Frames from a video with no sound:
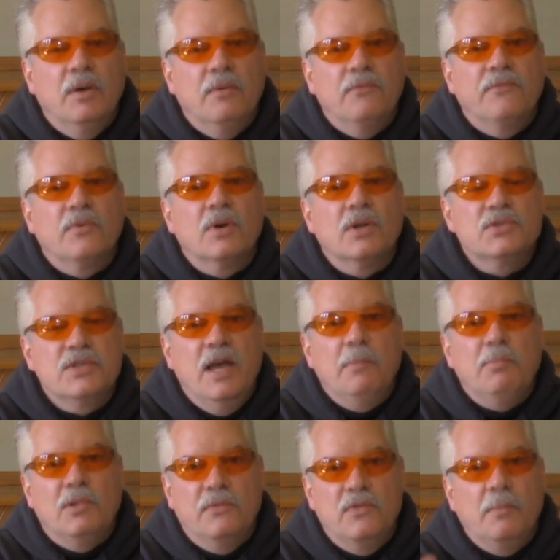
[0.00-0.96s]
For
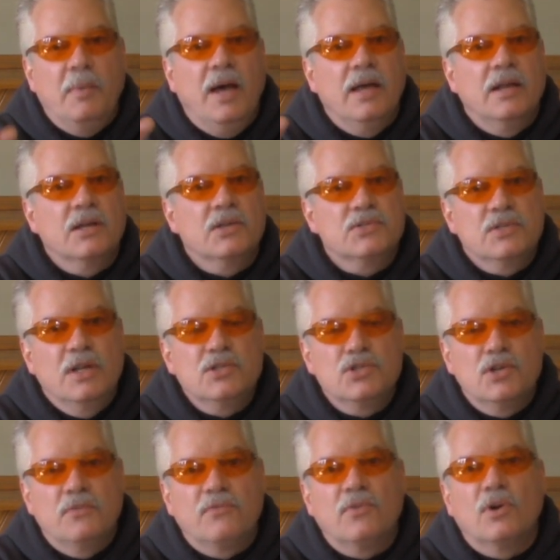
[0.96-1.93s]
example, if you buy an
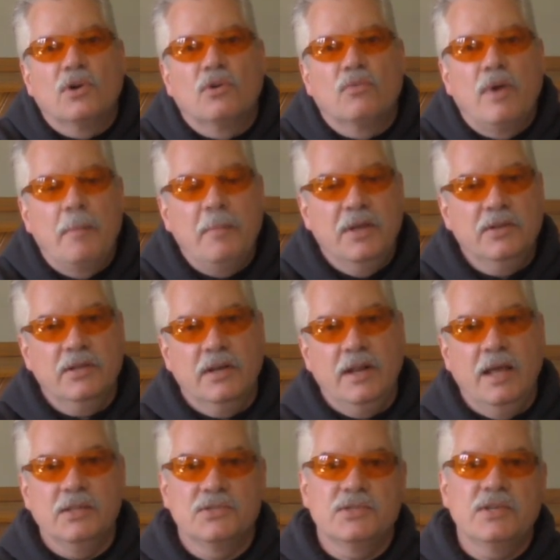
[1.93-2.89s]
extension for a
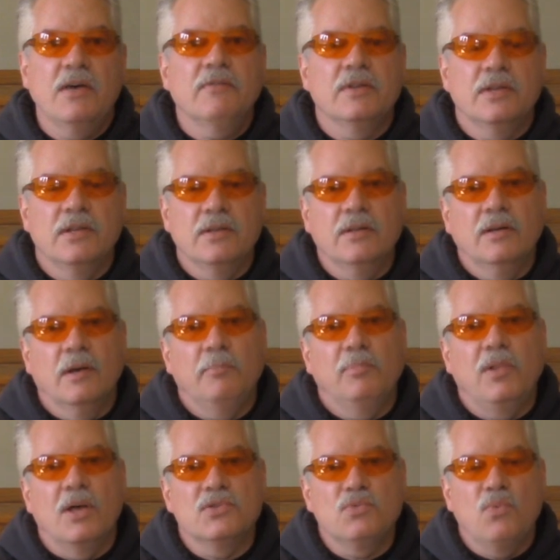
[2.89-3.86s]
Remington 870, a
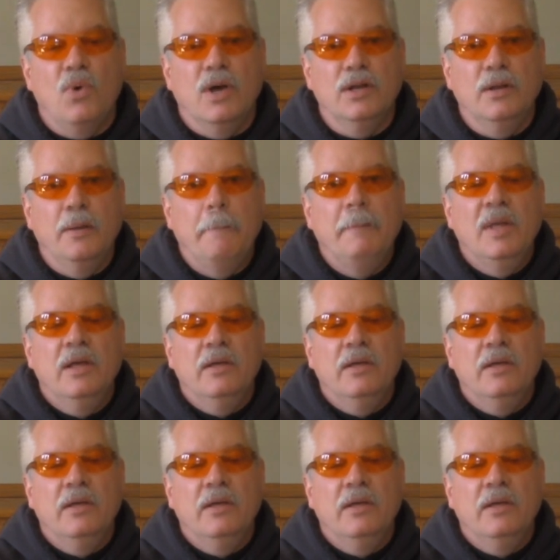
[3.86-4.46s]
plus one,